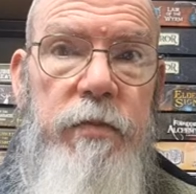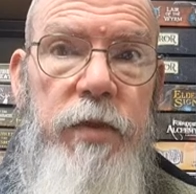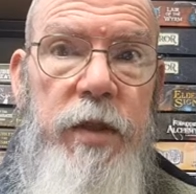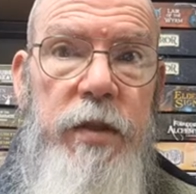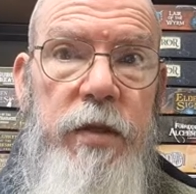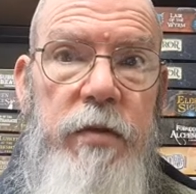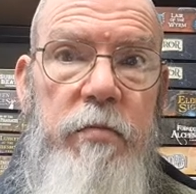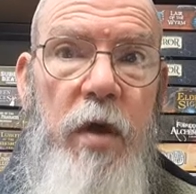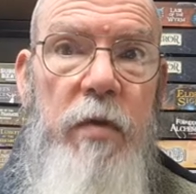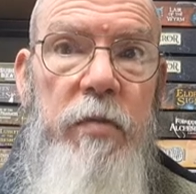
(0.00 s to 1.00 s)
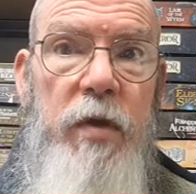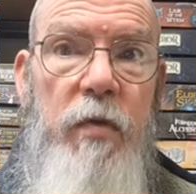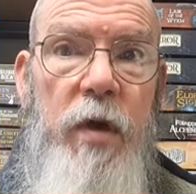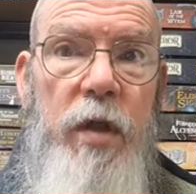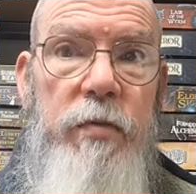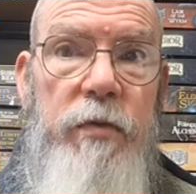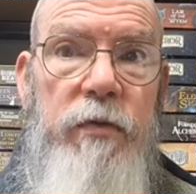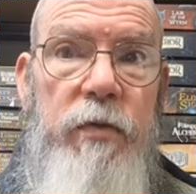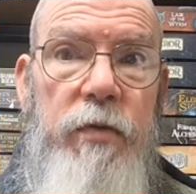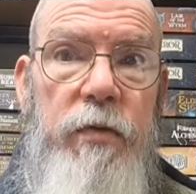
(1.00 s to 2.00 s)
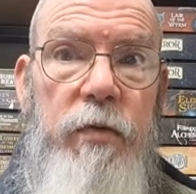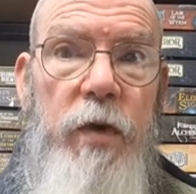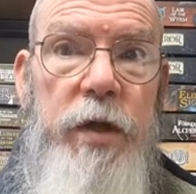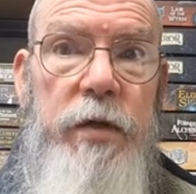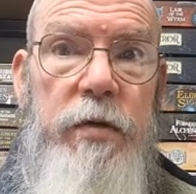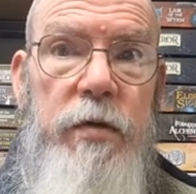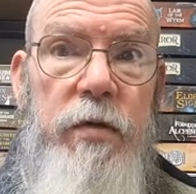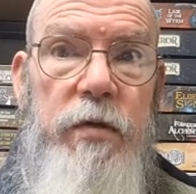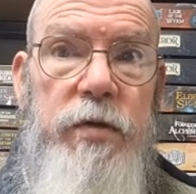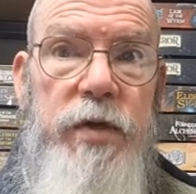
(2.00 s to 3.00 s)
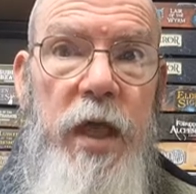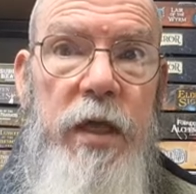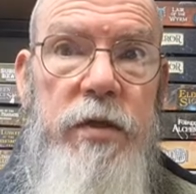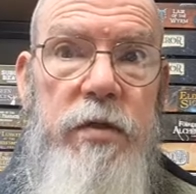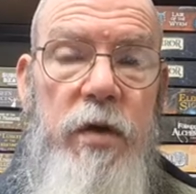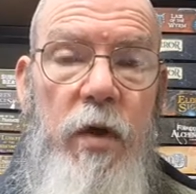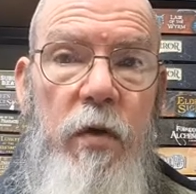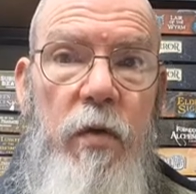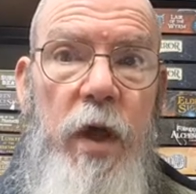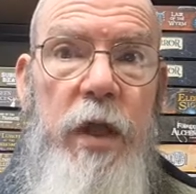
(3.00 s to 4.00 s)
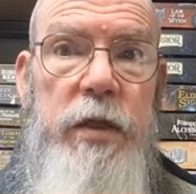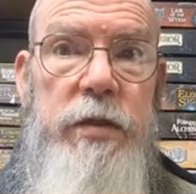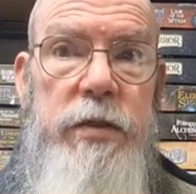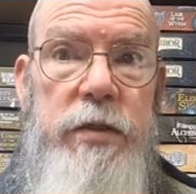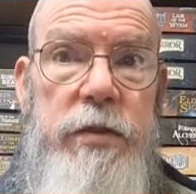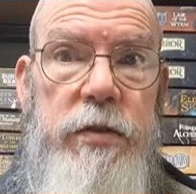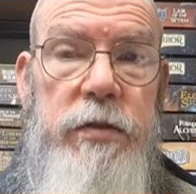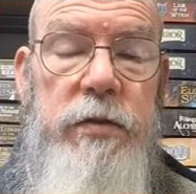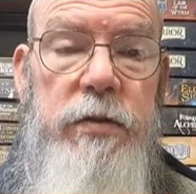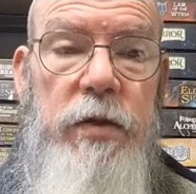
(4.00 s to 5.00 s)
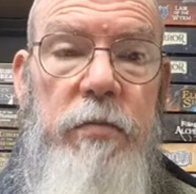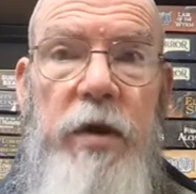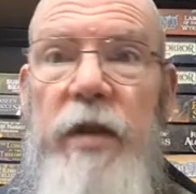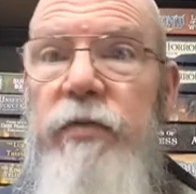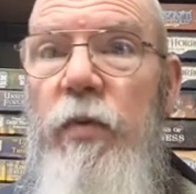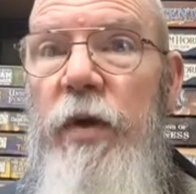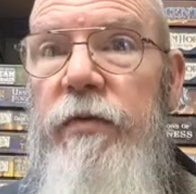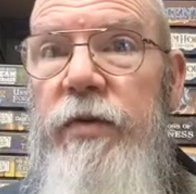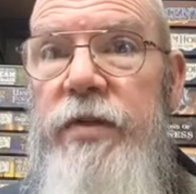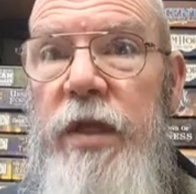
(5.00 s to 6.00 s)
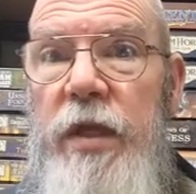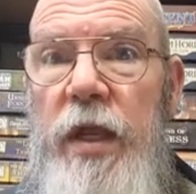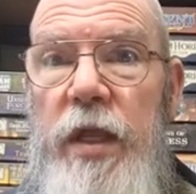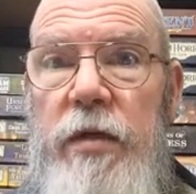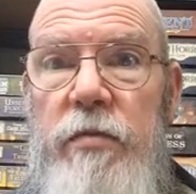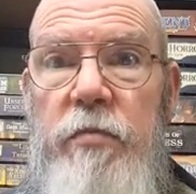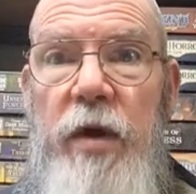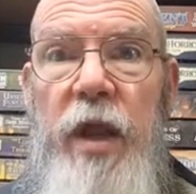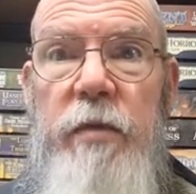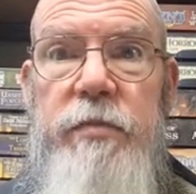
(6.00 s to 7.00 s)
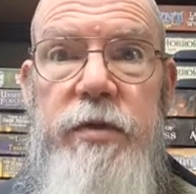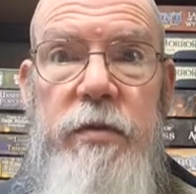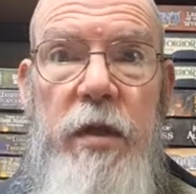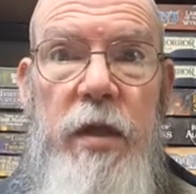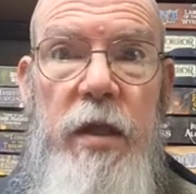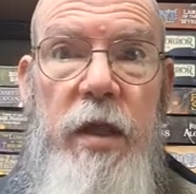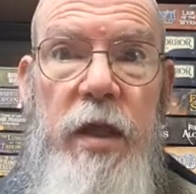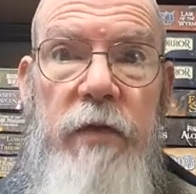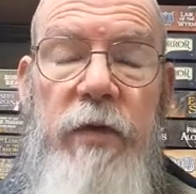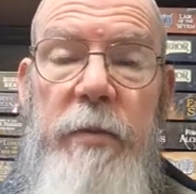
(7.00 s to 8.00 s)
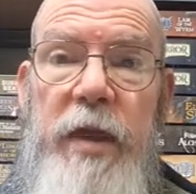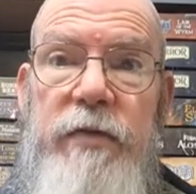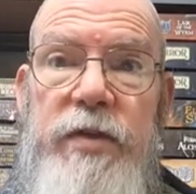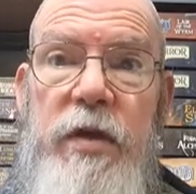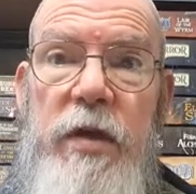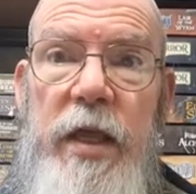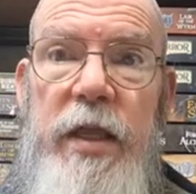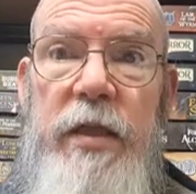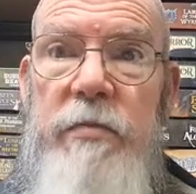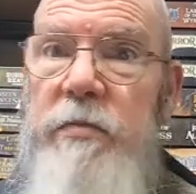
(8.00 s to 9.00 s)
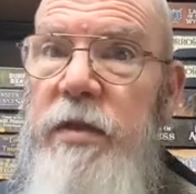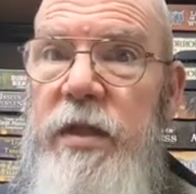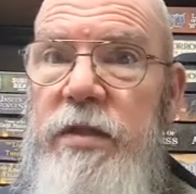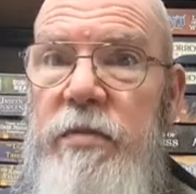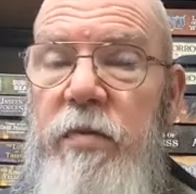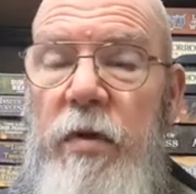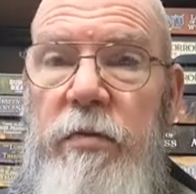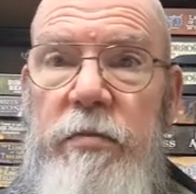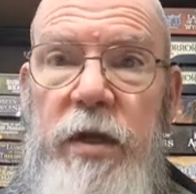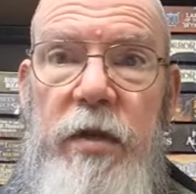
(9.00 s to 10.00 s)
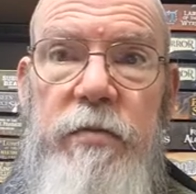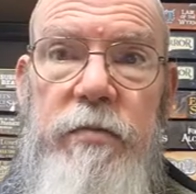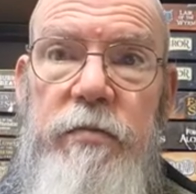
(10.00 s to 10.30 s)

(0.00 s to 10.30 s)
think that it might be a while before one looks at Quacks, so I might have to wait for it second hand, perhaps, if I'm ever so lucky. And that's the problem, you know,